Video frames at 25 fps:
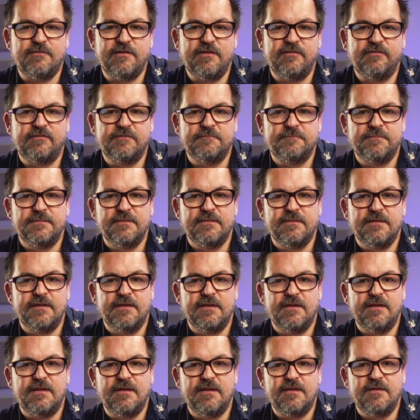is
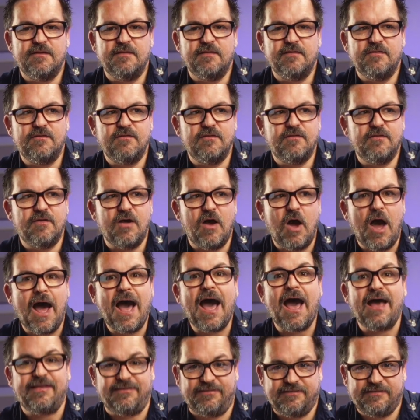
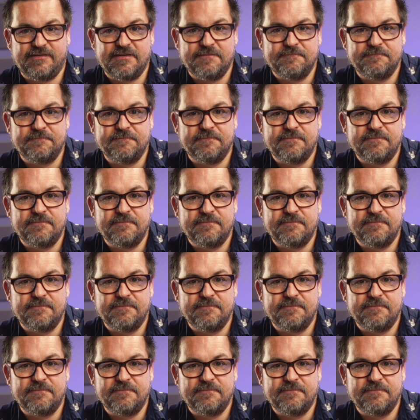ask.